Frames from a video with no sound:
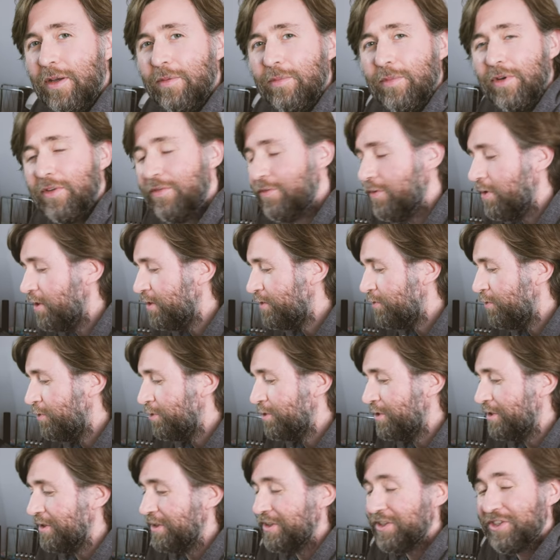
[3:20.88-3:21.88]
My first
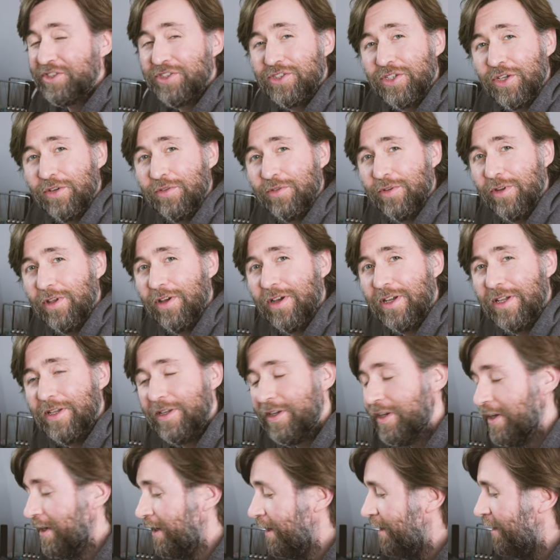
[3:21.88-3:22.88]
thought is it's so light,
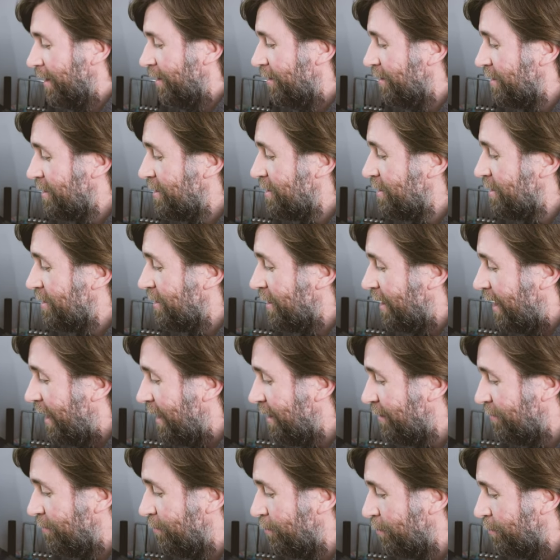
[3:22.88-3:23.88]
and this is an
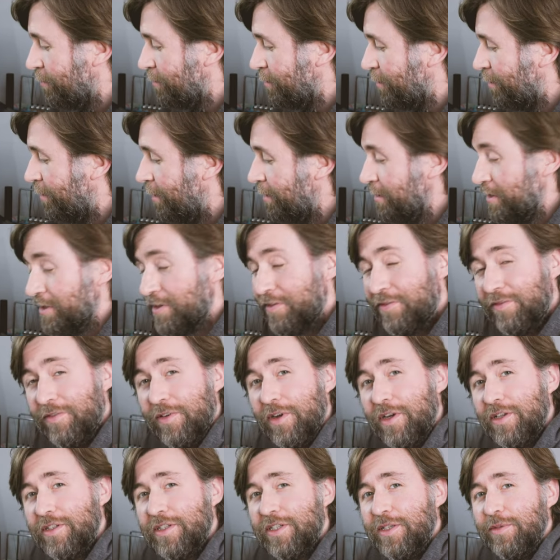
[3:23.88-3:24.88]
A4 size, a
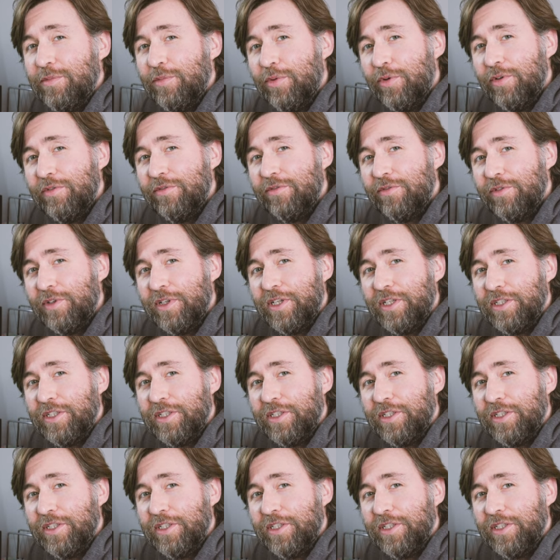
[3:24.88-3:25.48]
13.3